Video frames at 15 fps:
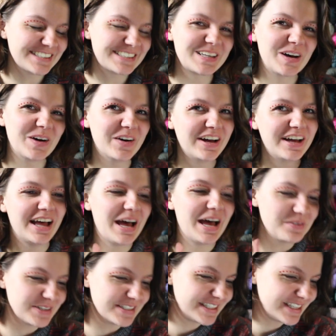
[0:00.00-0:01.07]
So I
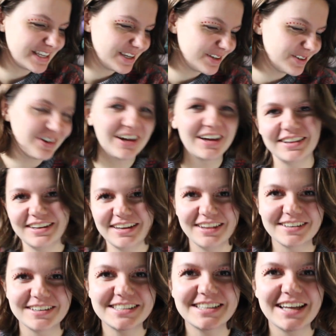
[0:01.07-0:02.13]
will see you on the
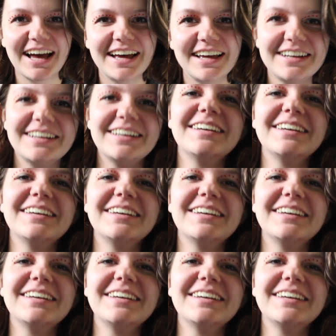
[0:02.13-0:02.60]
other side.